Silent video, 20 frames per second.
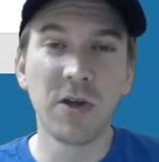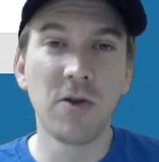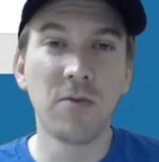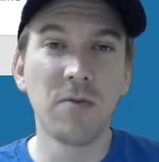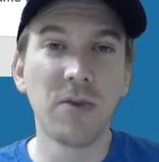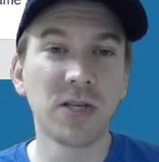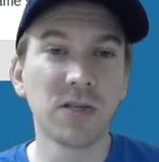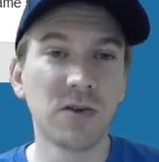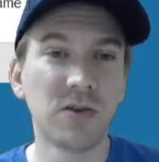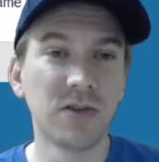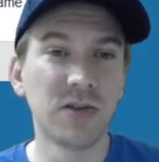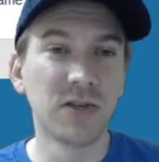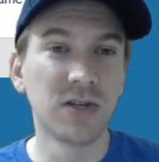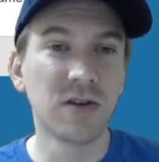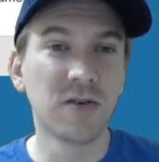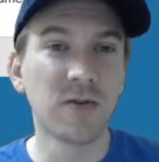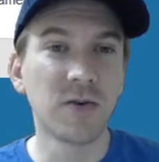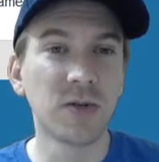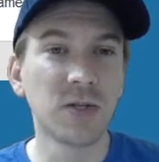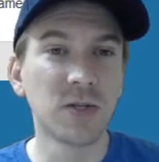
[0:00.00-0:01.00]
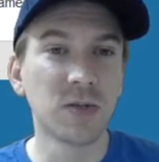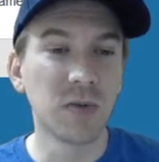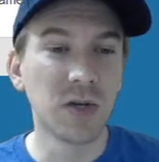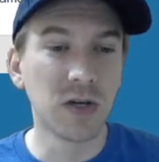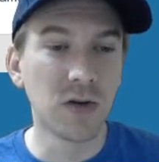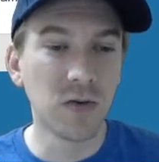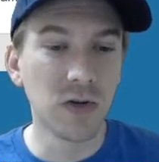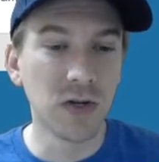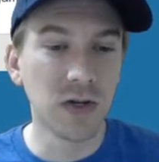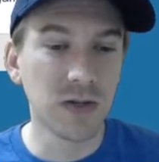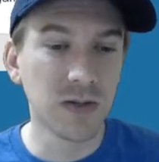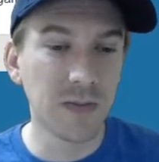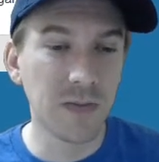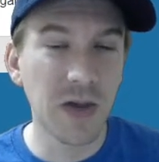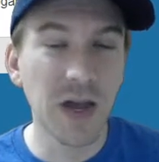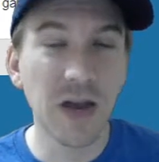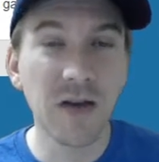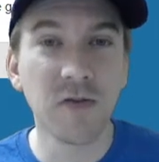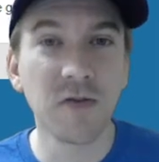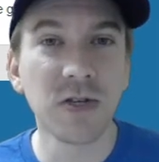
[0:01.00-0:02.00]
makes all the difference, because
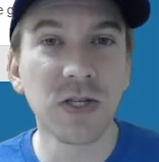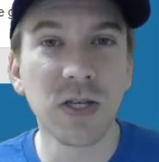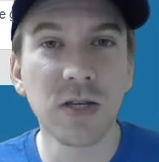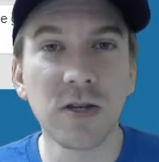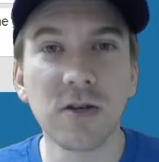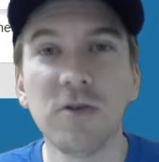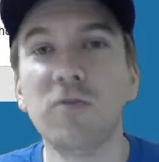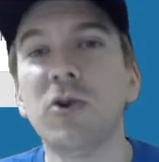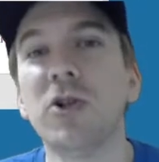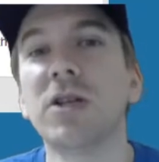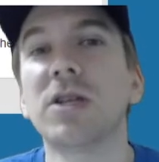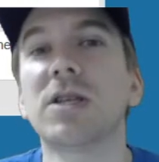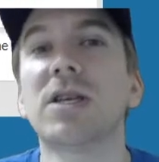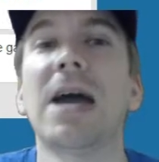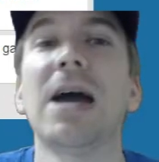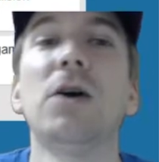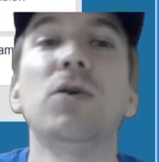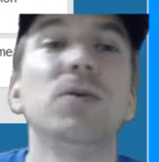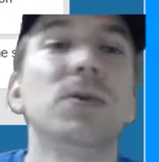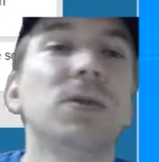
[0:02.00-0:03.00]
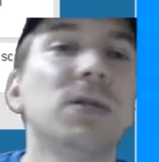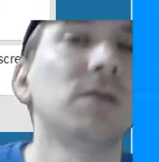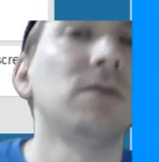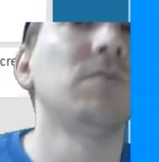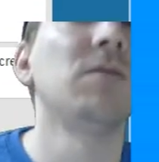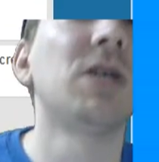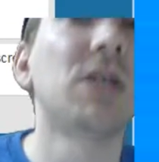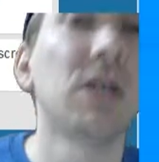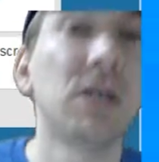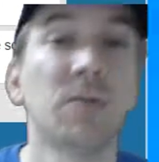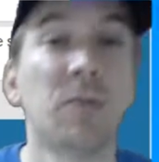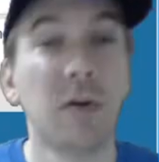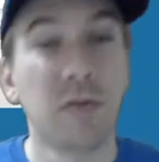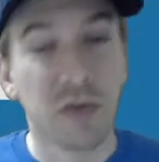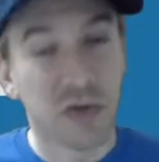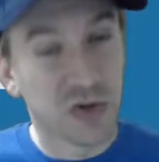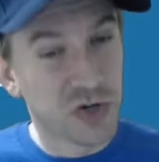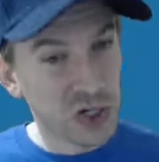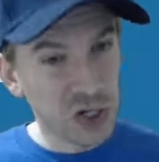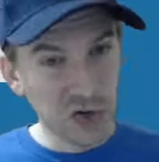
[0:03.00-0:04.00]
every single bullet counts because
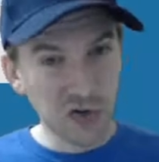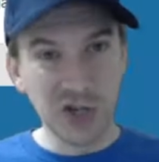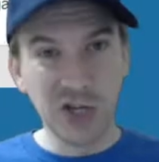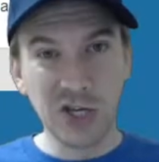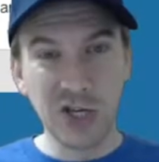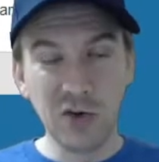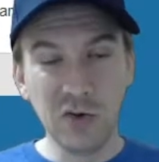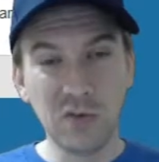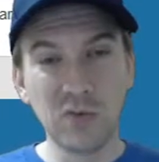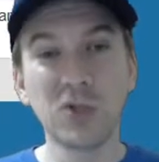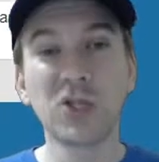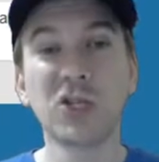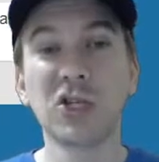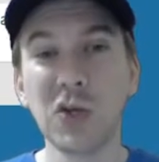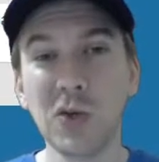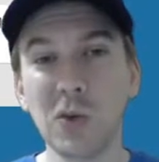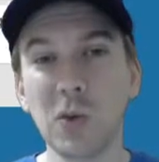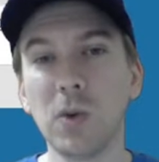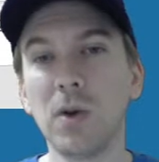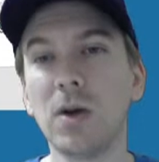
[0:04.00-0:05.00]
people are shooting you too.